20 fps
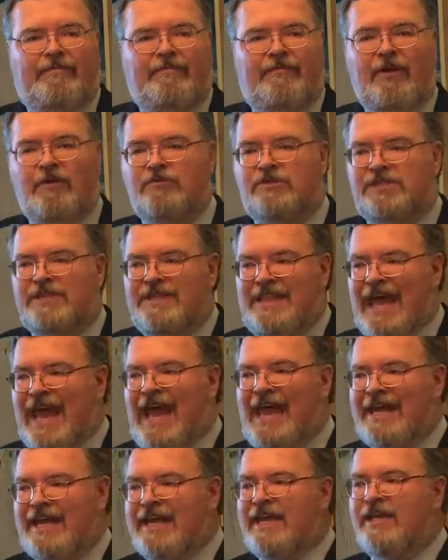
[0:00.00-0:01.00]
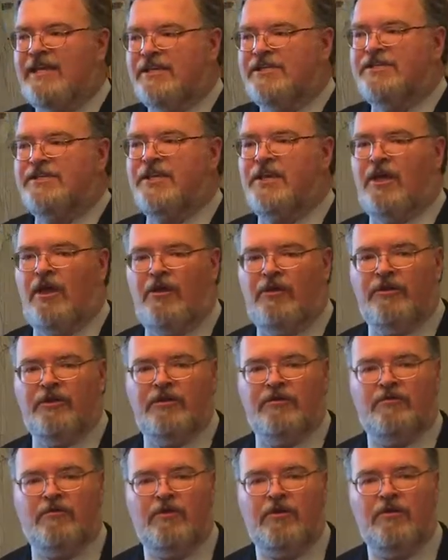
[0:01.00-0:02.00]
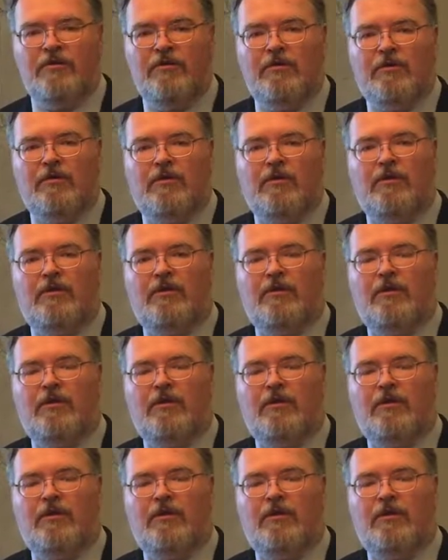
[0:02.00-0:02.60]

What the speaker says: Folks, that is the golden rule.